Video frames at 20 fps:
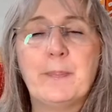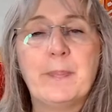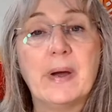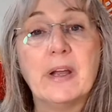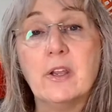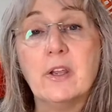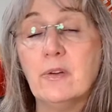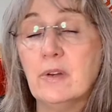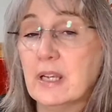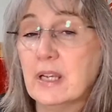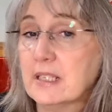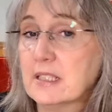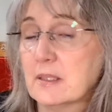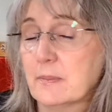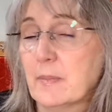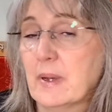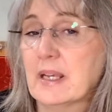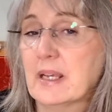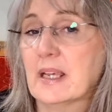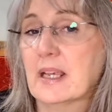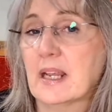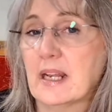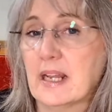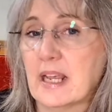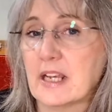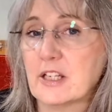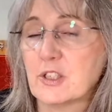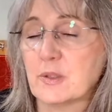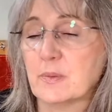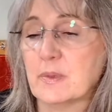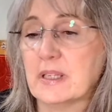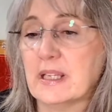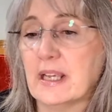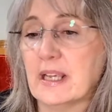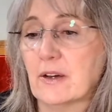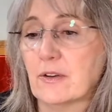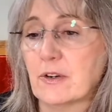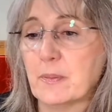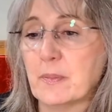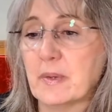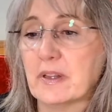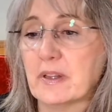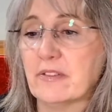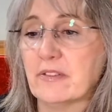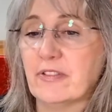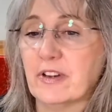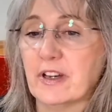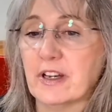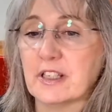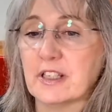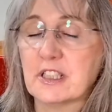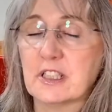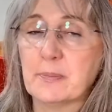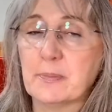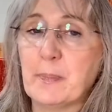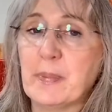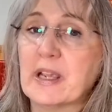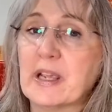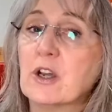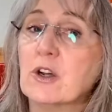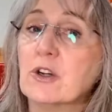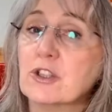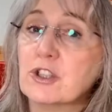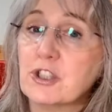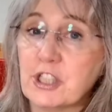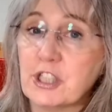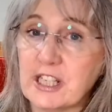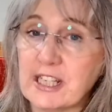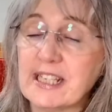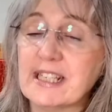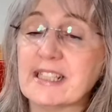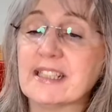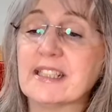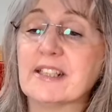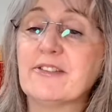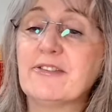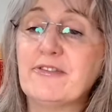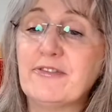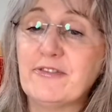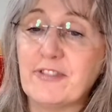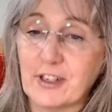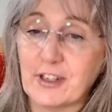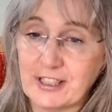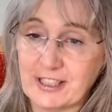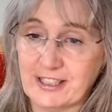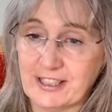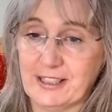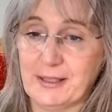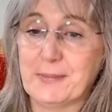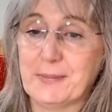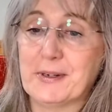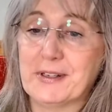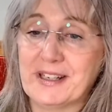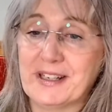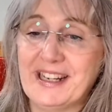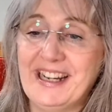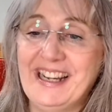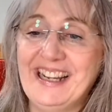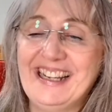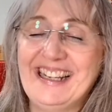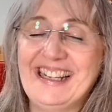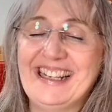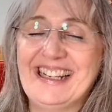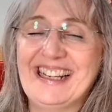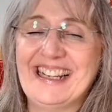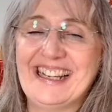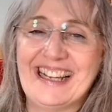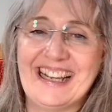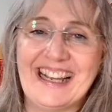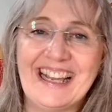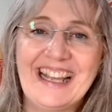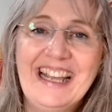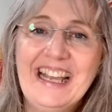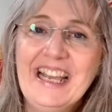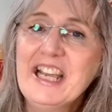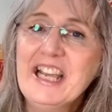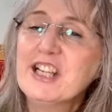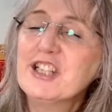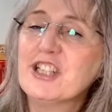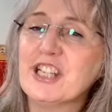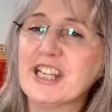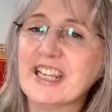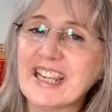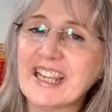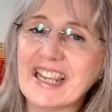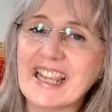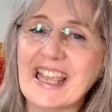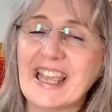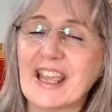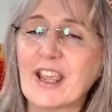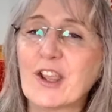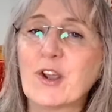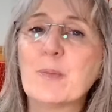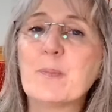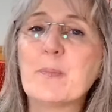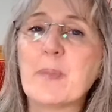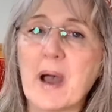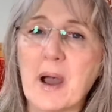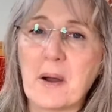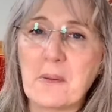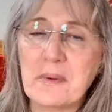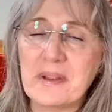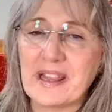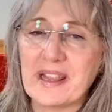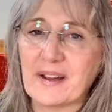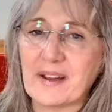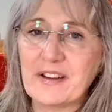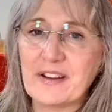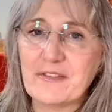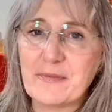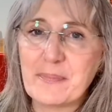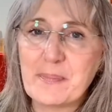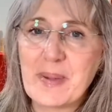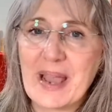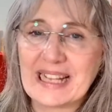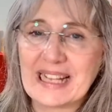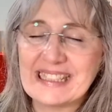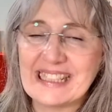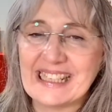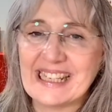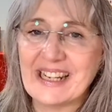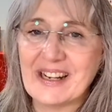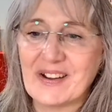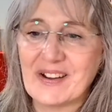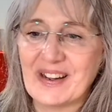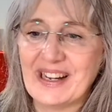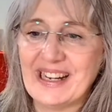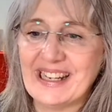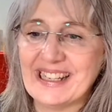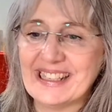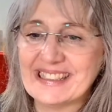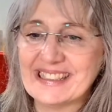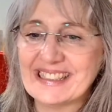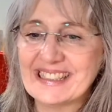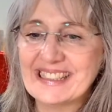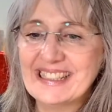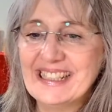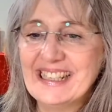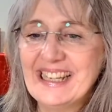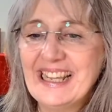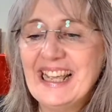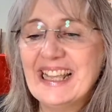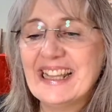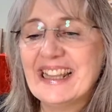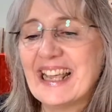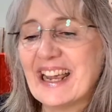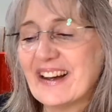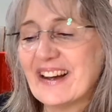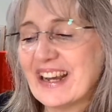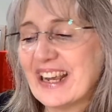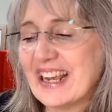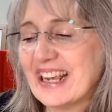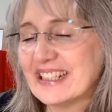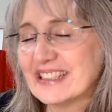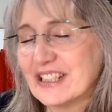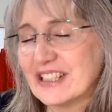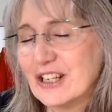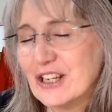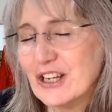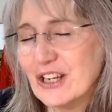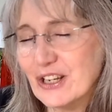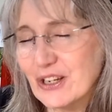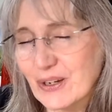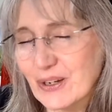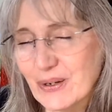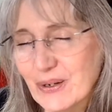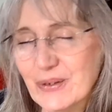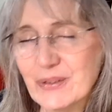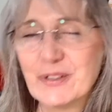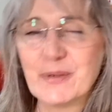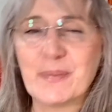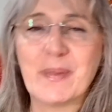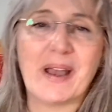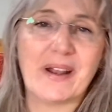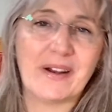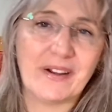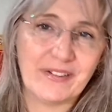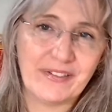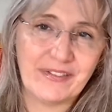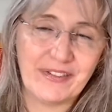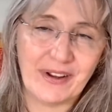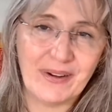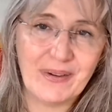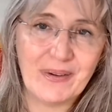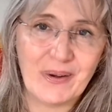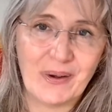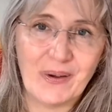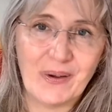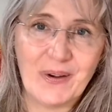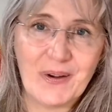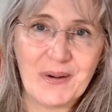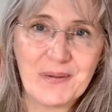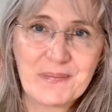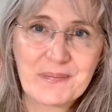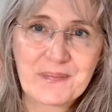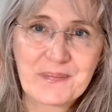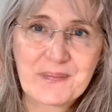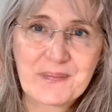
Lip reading: But you need to make a connection with the Elder Mother first, because she is a feisty one. She can kick your butt without even batting an eyelid. There is a huge amount of folklore